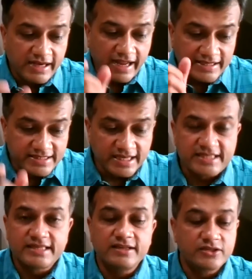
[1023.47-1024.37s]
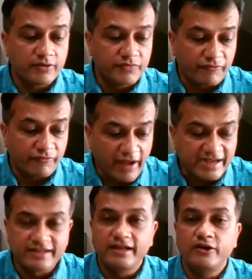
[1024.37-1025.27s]
existence of the
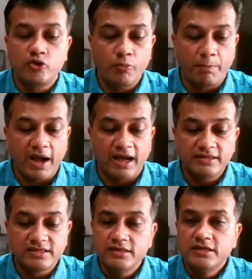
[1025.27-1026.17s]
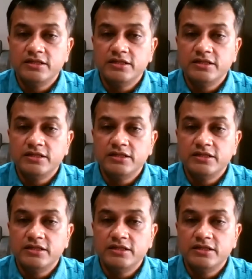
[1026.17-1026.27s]
factor to pass